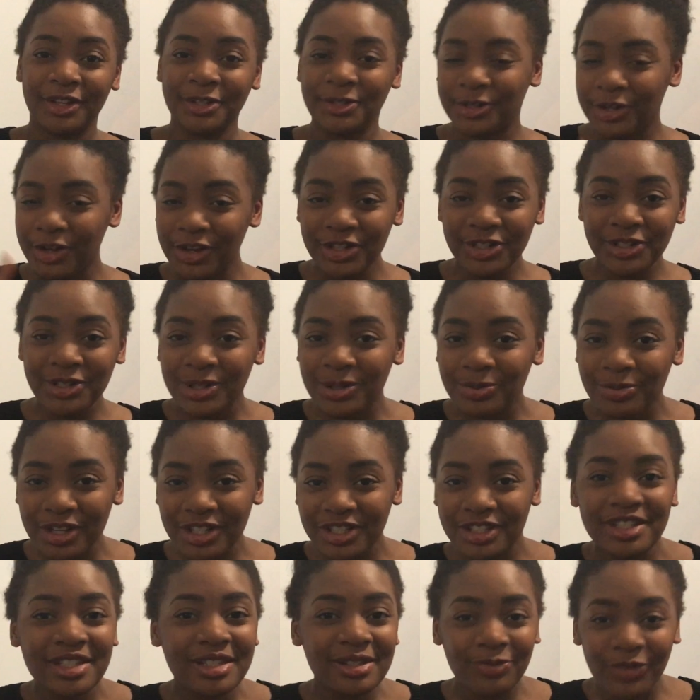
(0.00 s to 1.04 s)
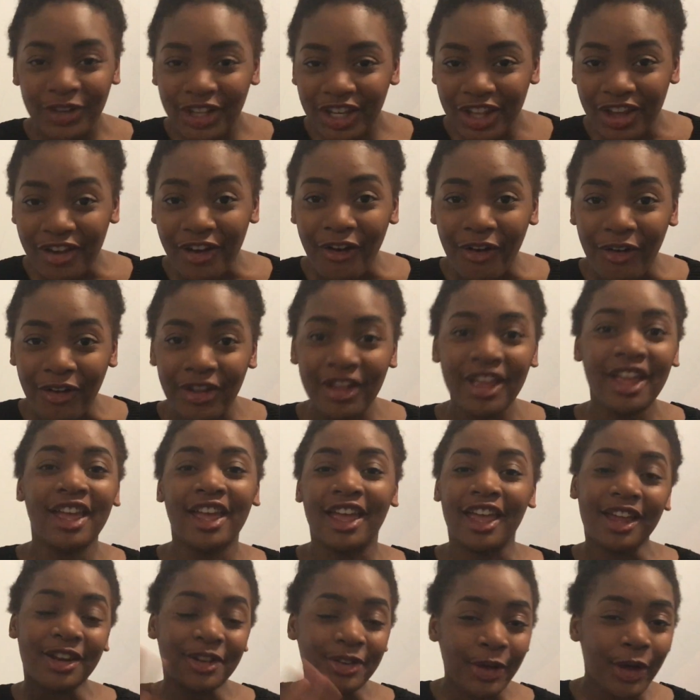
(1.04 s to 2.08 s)
Don't just watch this video
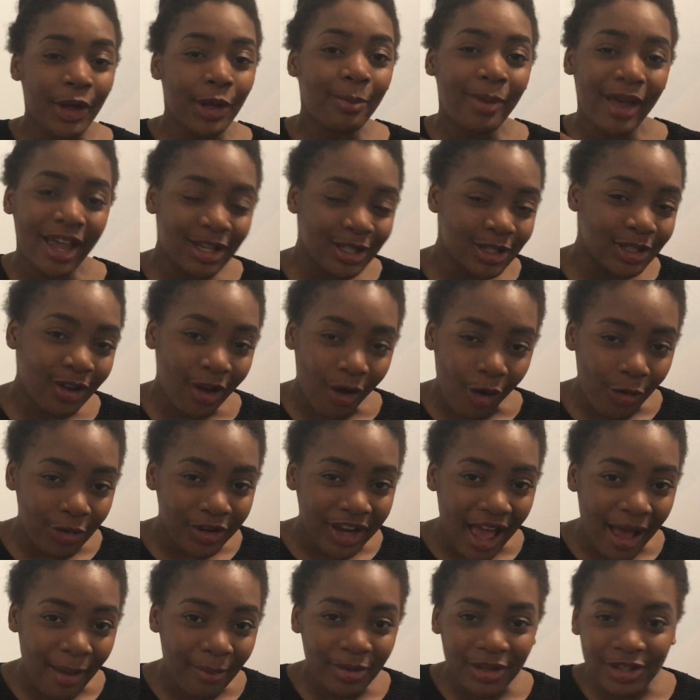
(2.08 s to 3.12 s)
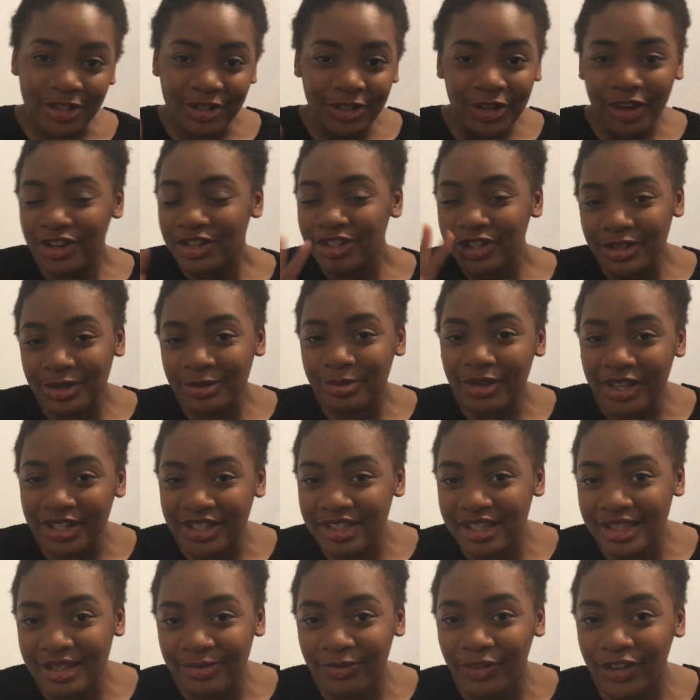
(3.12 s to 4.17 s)
and go back to your old habits. Don't just watch
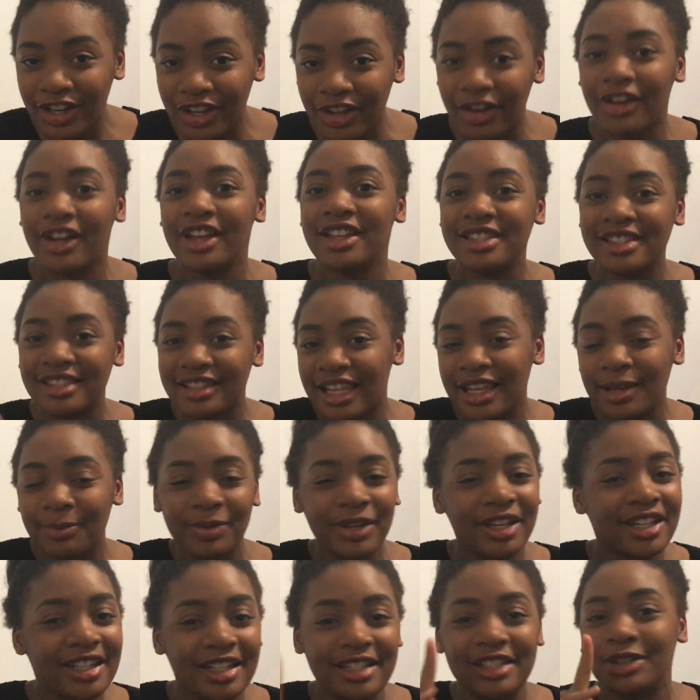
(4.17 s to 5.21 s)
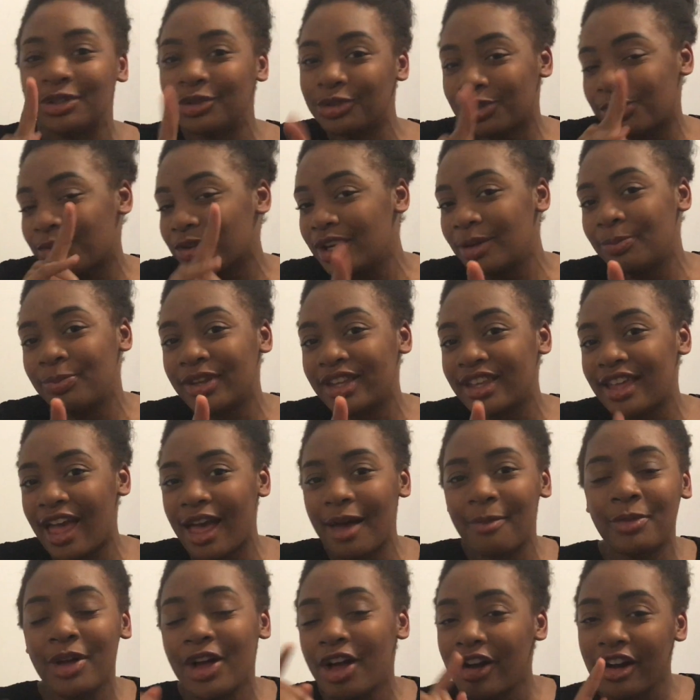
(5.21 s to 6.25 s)
this video and sleep in until 3
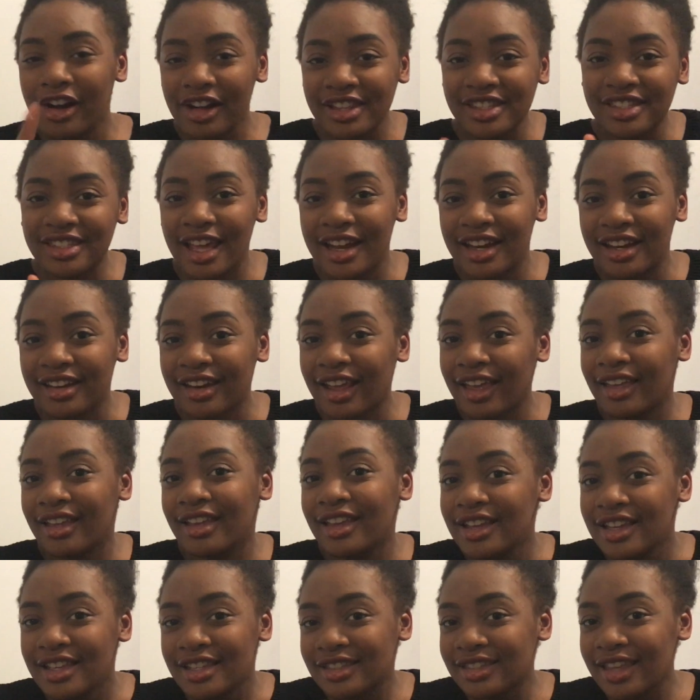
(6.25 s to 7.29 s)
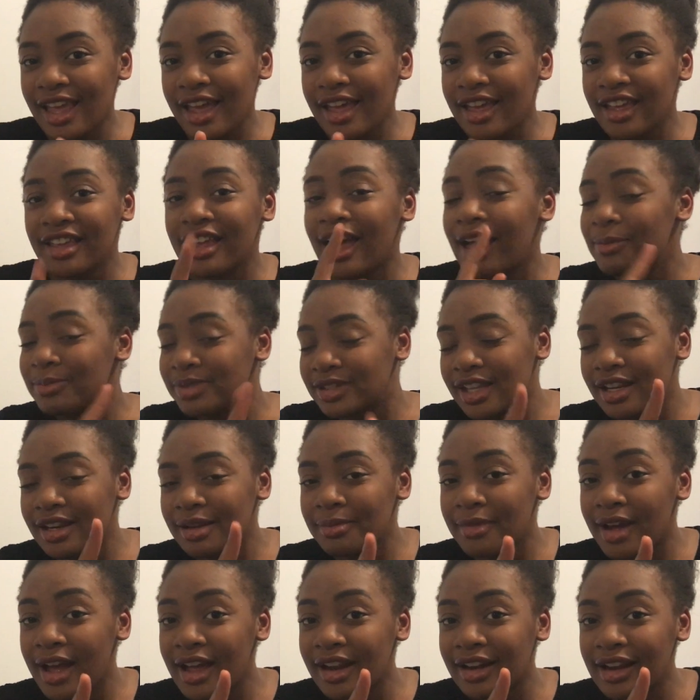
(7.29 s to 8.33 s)
p.m. on Saturday. Say, I'm
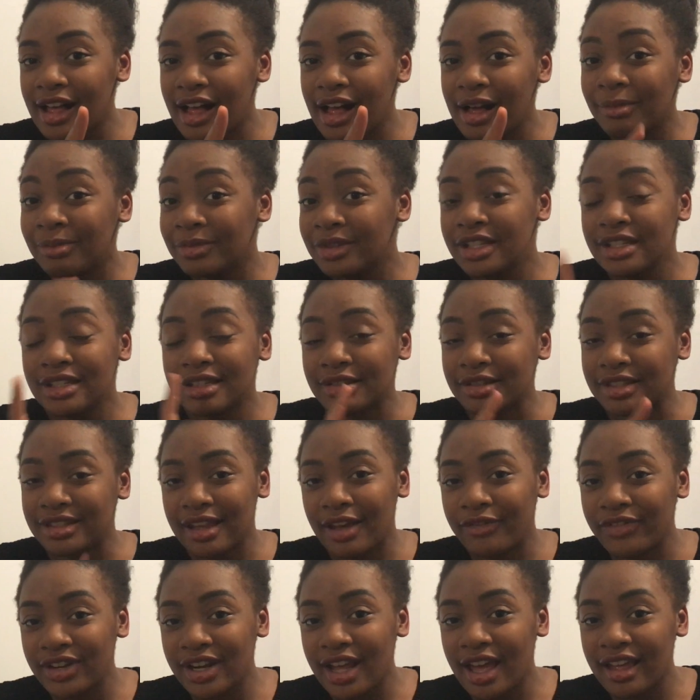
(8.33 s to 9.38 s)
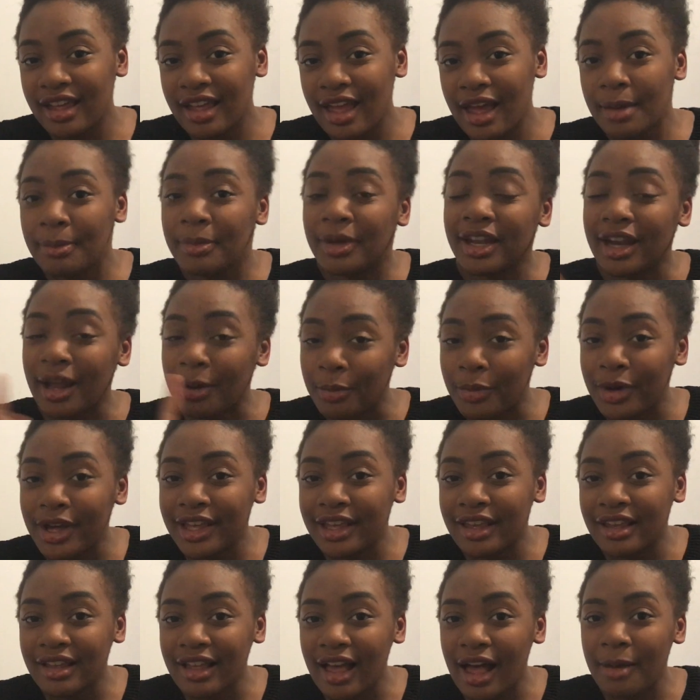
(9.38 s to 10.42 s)
setting my alarm to 7 a.m. and I'm
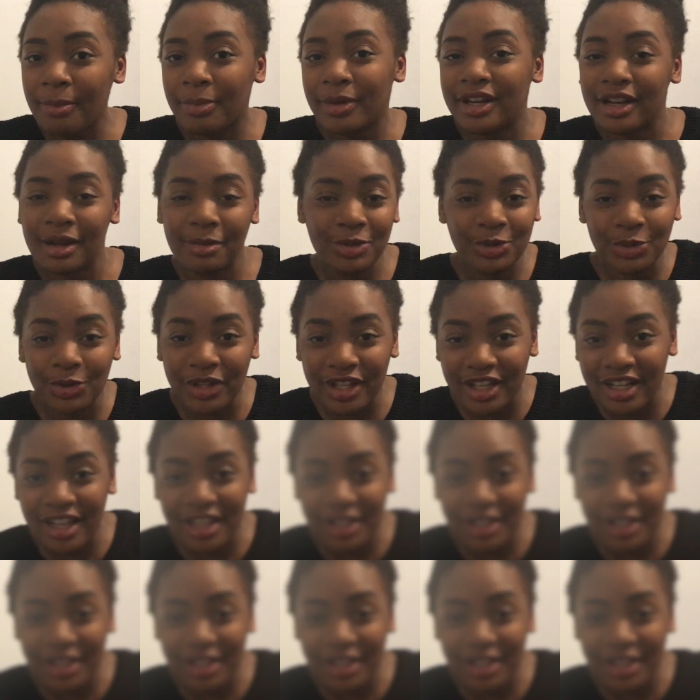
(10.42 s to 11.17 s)
waking up and I'm doing an